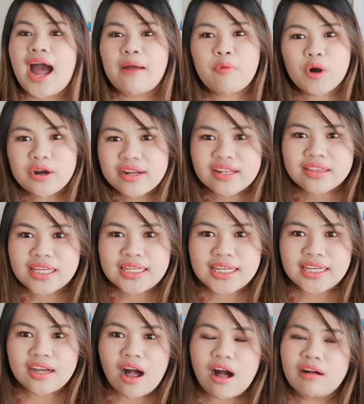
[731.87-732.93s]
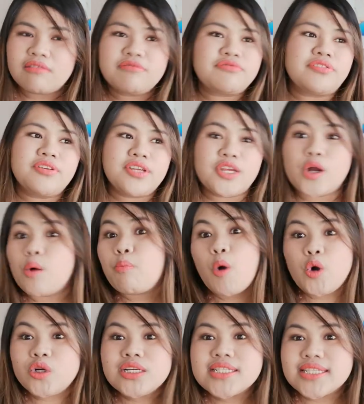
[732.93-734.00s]
I'm already thinking of, you know,
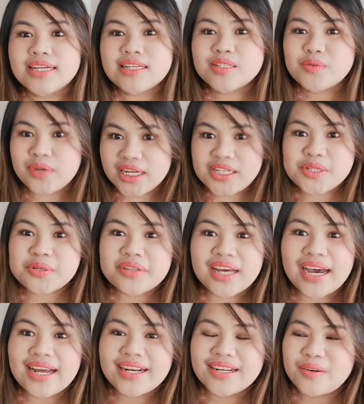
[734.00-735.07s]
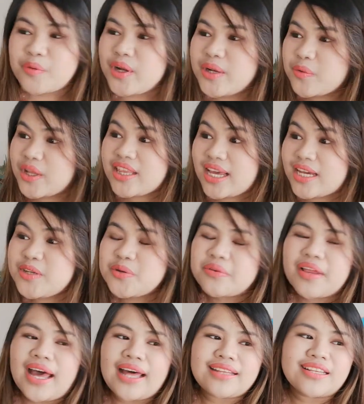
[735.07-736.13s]
bonuses when I do that, when they do
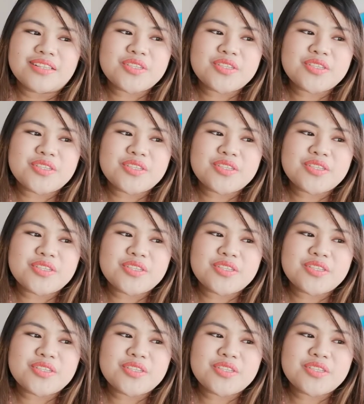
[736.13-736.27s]
that.